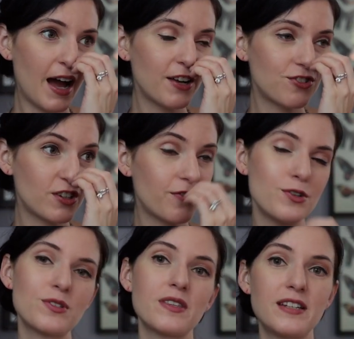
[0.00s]
I should have
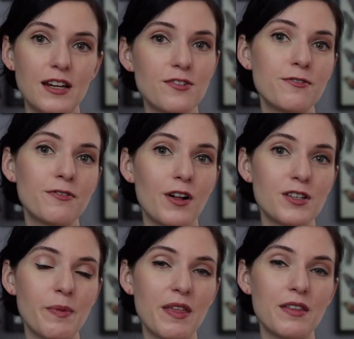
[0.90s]
used the dental
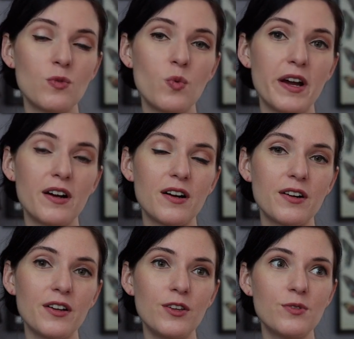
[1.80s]
floss method,
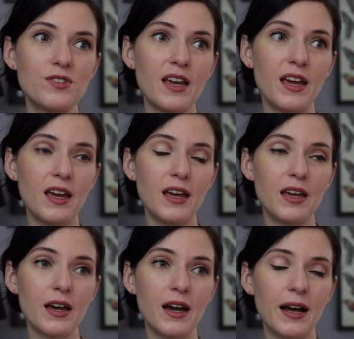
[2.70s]
where you
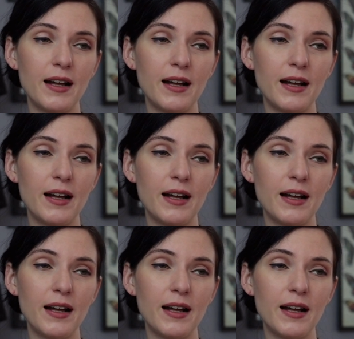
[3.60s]
take,